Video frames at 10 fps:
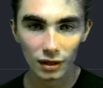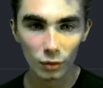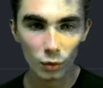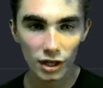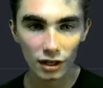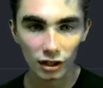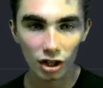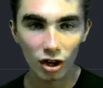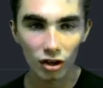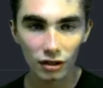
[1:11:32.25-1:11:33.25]
we are
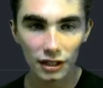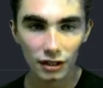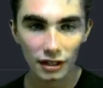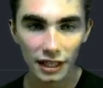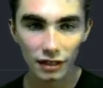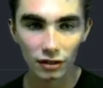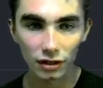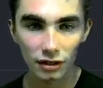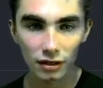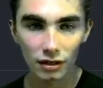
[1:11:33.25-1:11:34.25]
calling our
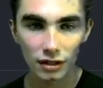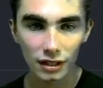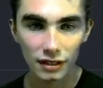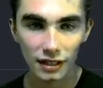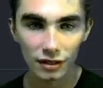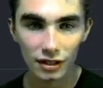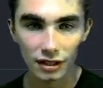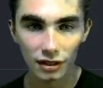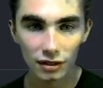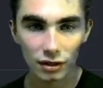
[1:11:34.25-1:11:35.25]
handler down
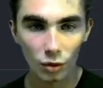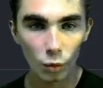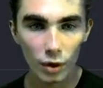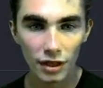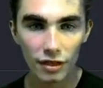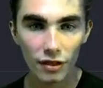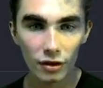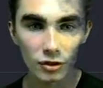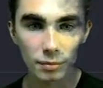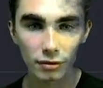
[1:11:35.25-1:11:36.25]
here with those
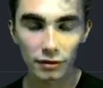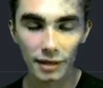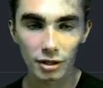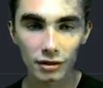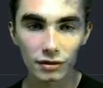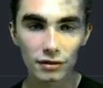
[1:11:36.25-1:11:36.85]
parameters.